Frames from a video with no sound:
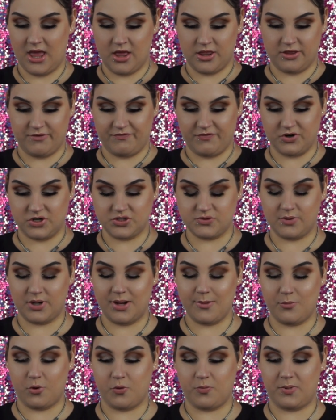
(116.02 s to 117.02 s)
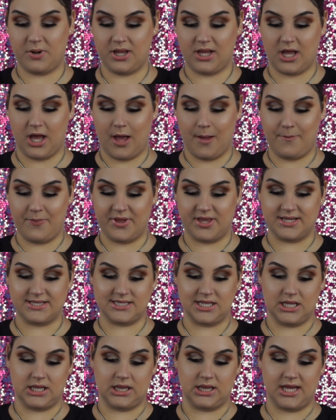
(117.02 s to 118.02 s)
The first one I'm opening up
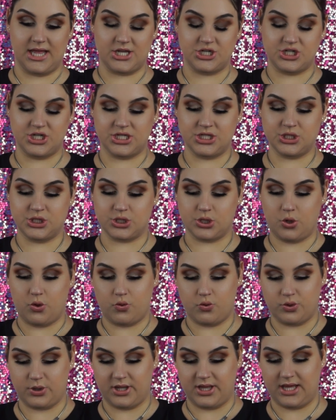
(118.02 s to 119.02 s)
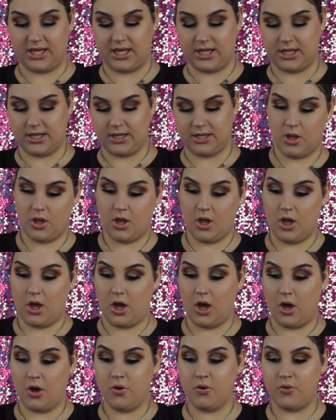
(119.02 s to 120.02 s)
is Legends Only.
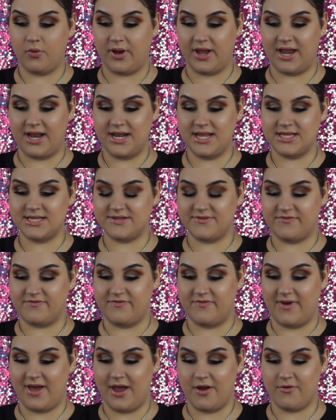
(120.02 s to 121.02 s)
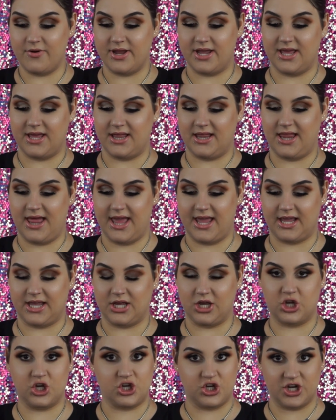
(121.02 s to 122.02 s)
Oh, and it's very, like,
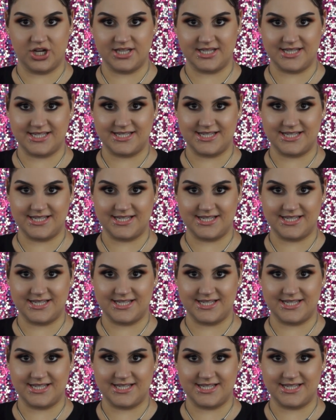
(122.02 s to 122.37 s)
good